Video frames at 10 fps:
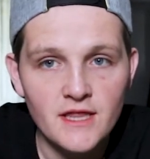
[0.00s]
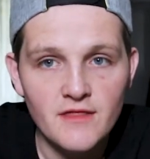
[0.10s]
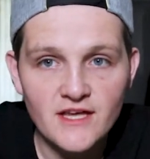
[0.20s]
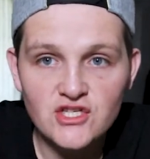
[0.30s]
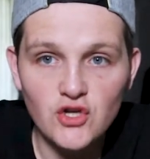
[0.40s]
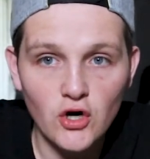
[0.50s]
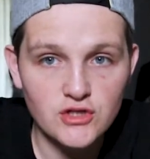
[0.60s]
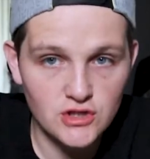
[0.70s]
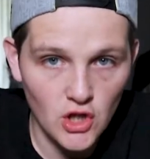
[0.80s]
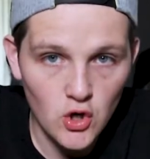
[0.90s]
they
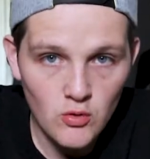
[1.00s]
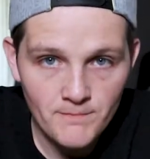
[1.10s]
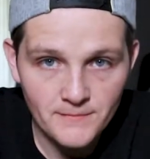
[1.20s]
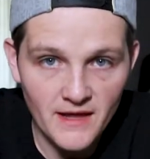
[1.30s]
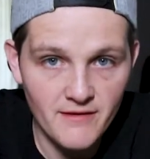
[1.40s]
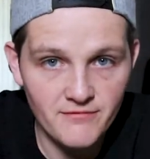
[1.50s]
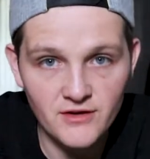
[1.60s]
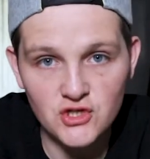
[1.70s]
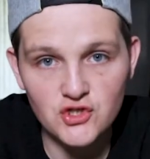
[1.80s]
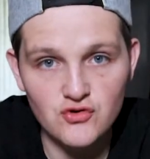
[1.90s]
start slow and they
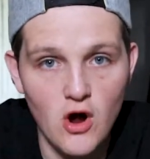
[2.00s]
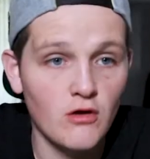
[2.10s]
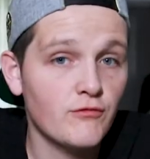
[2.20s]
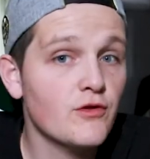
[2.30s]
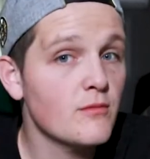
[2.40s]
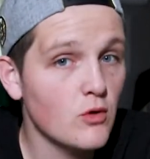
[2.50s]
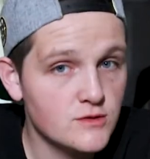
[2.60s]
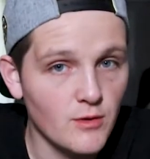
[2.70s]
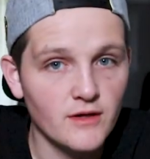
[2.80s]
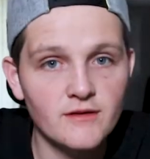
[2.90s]
finish strong for the most part.